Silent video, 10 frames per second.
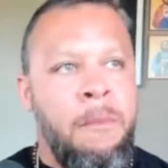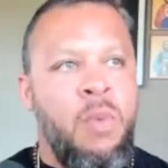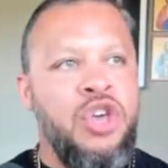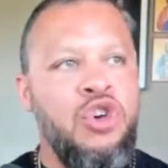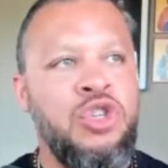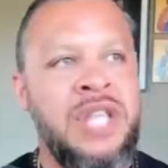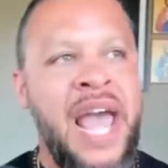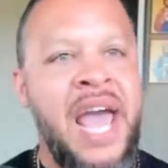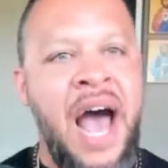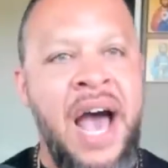When you
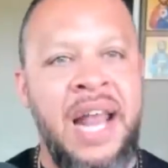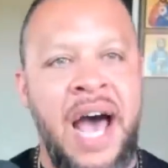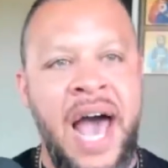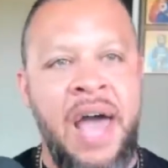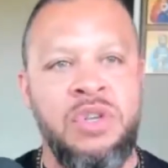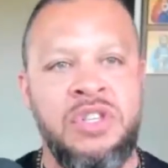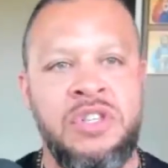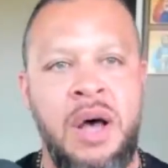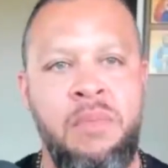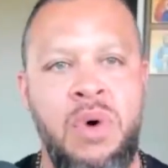stand eye to eye with
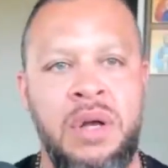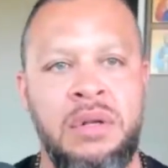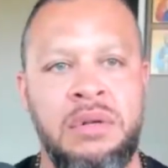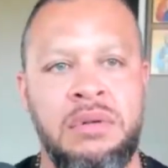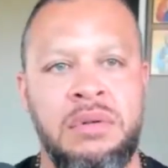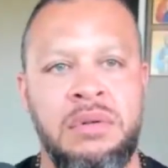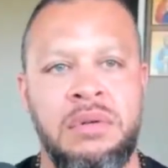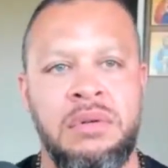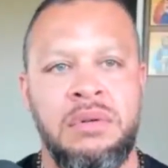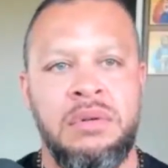someone
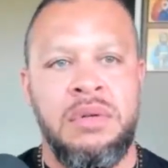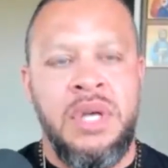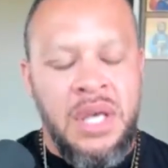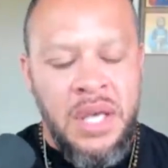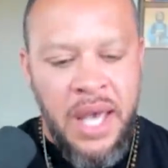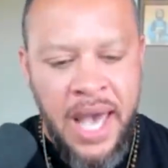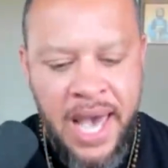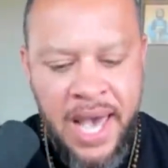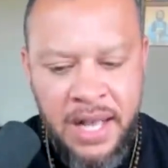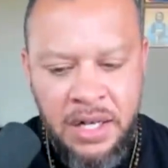
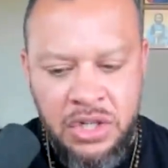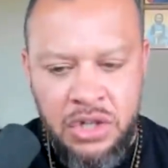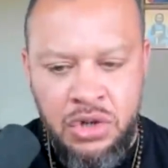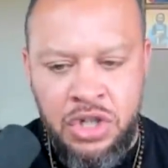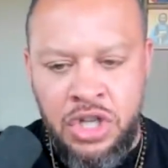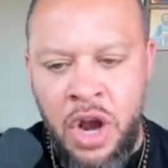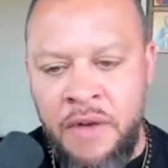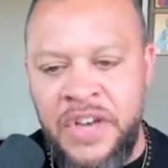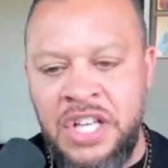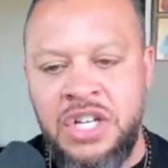and you
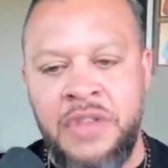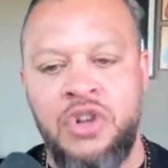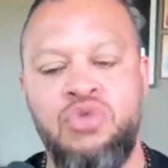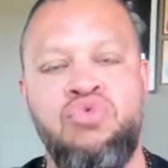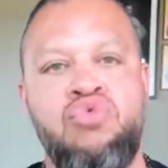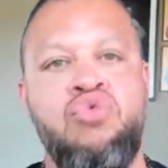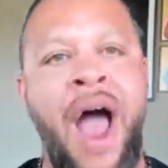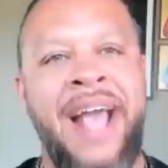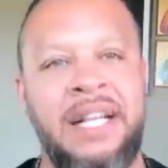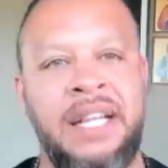serve each other
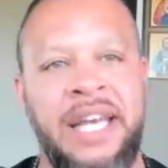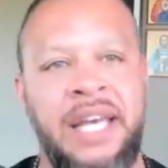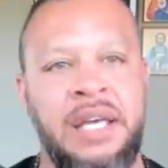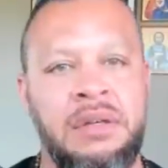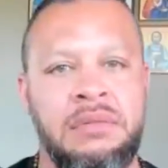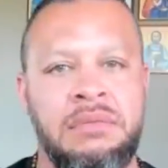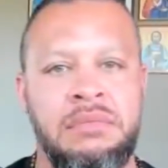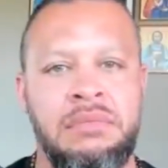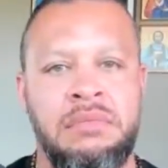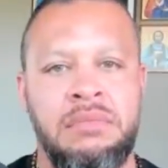rightly,
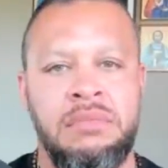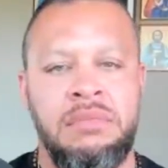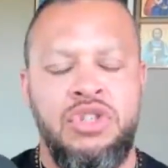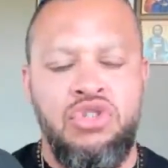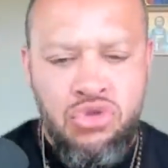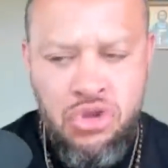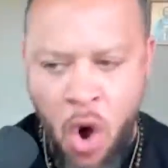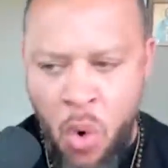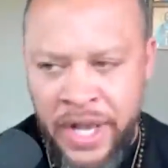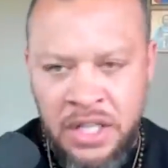you
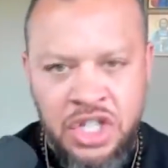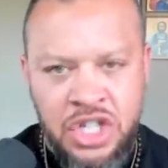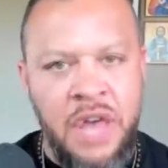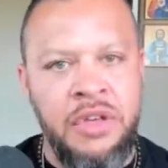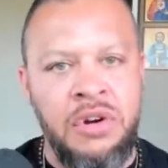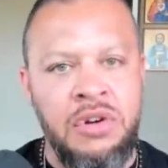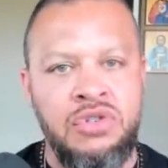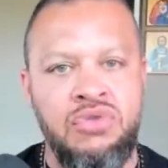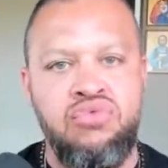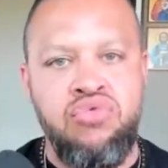know each
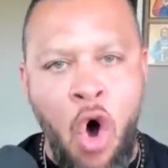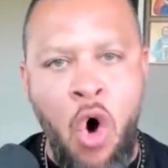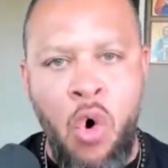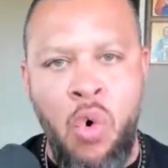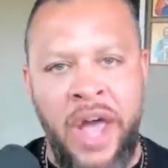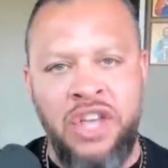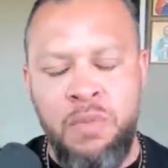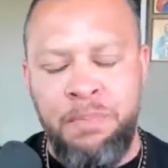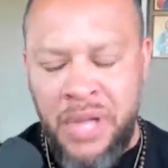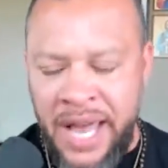other's role and
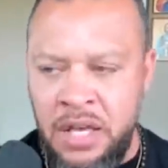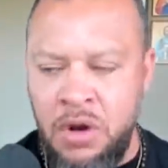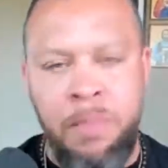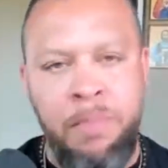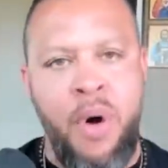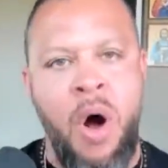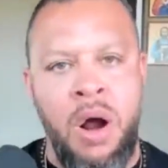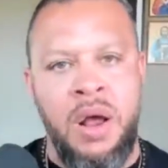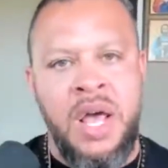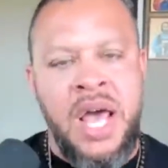you play your
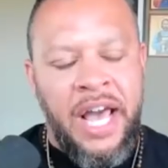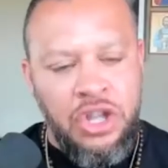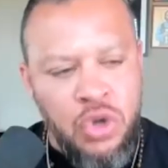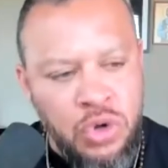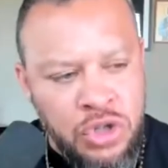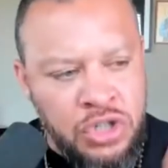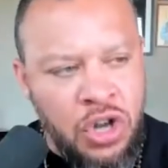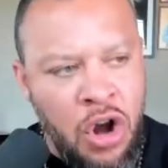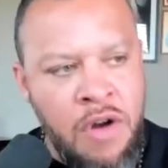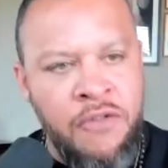part and you
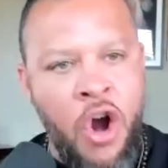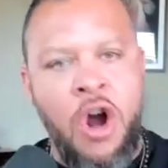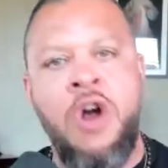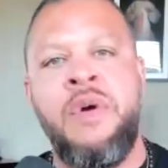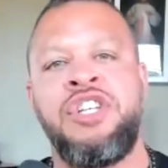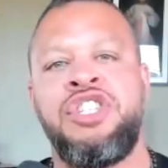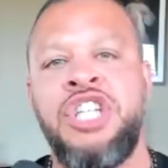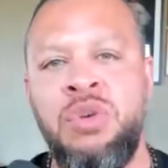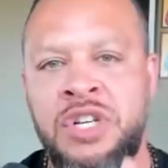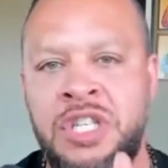serve her and
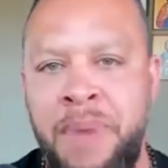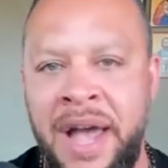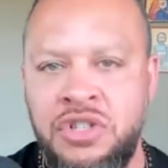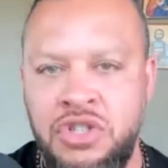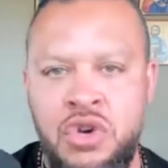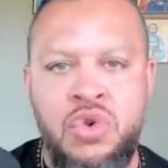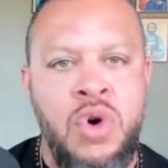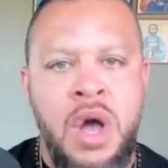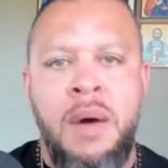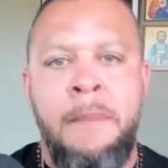she respects
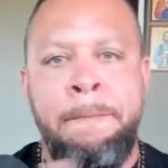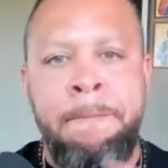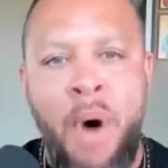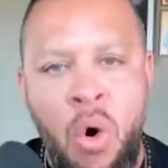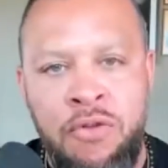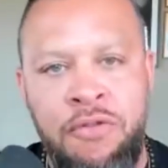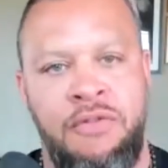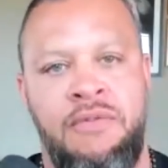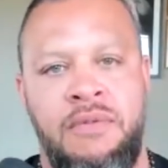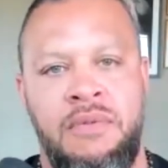you both